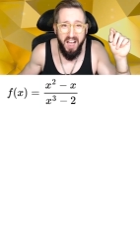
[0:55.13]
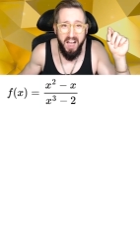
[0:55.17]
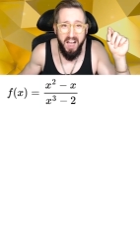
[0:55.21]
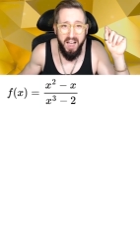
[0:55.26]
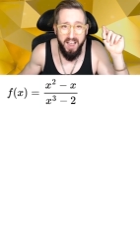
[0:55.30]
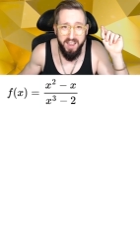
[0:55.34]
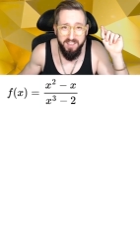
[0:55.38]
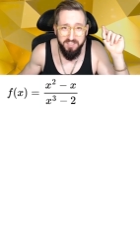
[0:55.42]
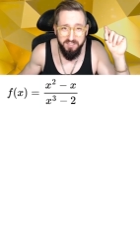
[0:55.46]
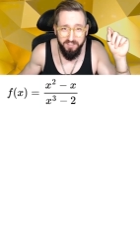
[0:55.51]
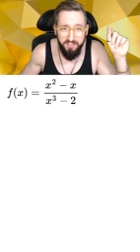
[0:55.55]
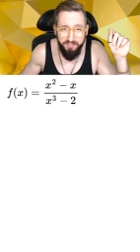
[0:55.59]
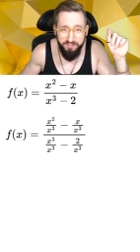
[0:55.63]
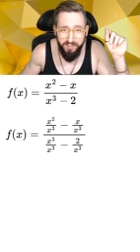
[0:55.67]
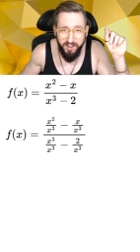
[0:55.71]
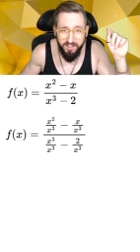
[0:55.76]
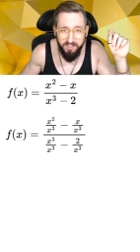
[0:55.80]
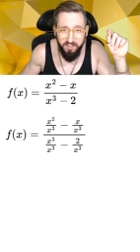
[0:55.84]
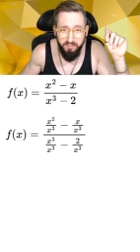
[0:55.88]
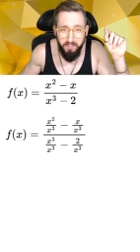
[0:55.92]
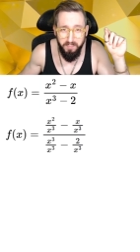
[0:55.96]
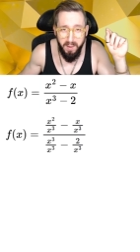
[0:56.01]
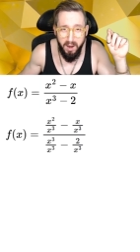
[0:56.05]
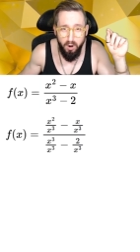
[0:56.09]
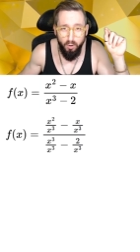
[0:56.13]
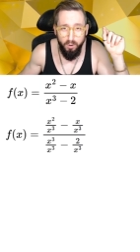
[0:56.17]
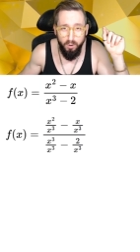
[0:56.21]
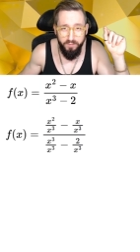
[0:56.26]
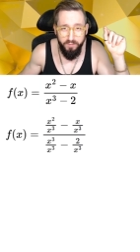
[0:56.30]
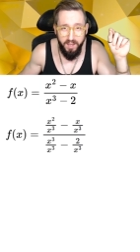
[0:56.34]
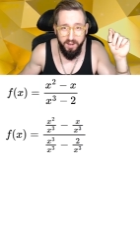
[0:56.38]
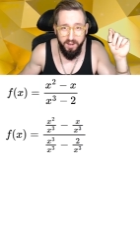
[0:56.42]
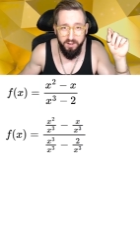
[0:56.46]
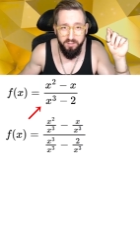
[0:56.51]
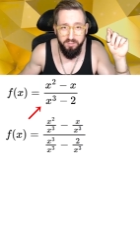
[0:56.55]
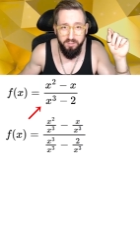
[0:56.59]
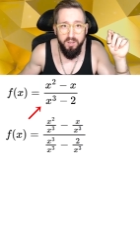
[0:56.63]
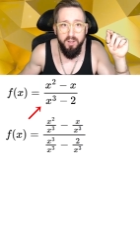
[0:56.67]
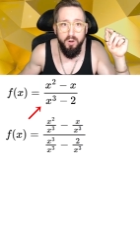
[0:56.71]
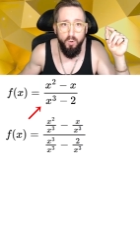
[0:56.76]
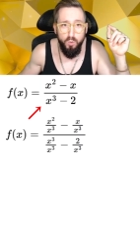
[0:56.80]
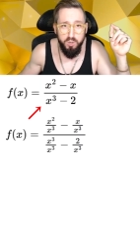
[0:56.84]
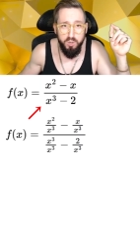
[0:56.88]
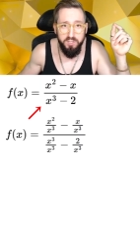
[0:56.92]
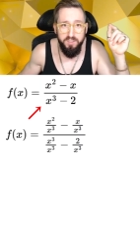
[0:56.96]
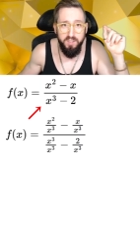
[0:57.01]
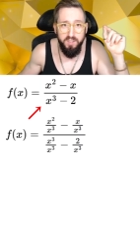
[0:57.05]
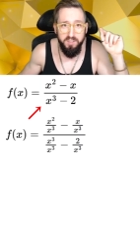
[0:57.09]
highest effective power of x,
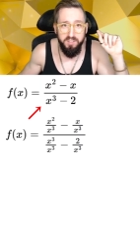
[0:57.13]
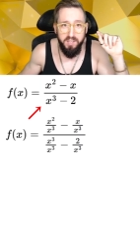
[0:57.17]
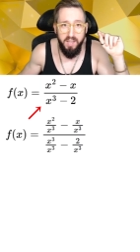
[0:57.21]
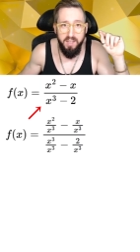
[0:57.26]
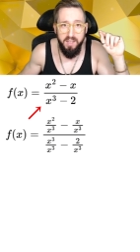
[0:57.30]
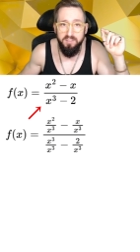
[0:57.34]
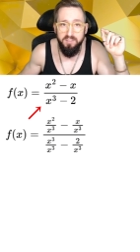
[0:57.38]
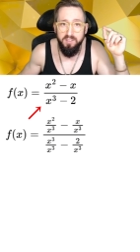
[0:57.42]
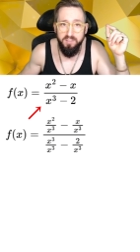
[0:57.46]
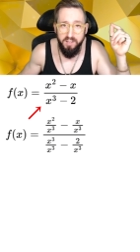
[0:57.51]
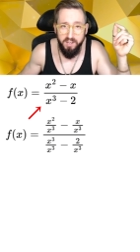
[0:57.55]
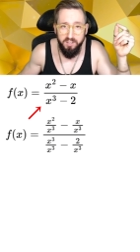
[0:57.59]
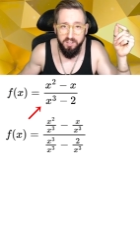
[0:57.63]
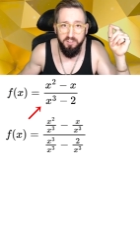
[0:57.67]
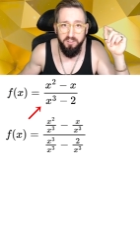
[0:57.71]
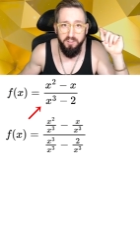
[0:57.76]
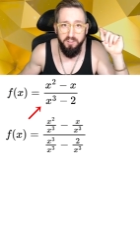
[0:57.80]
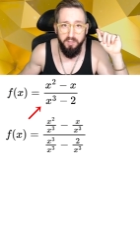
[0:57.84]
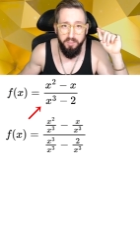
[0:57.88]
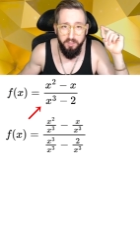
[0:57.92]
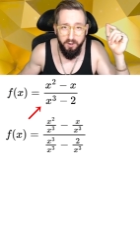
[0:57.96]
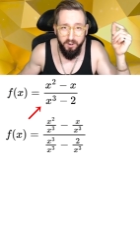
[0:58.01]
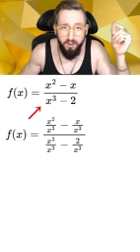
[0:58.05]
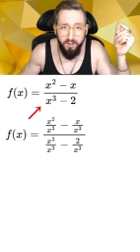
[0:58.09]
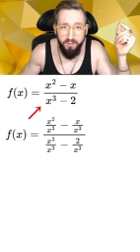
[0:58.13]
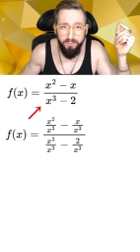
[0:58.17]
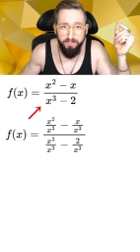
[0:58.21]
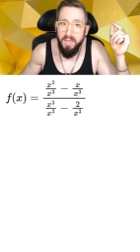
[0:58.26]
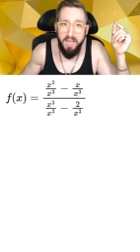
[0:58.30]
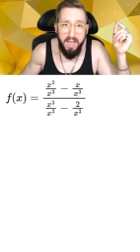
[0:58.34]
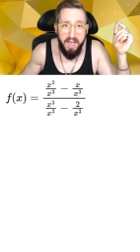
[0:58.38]
which in this case is x to the third.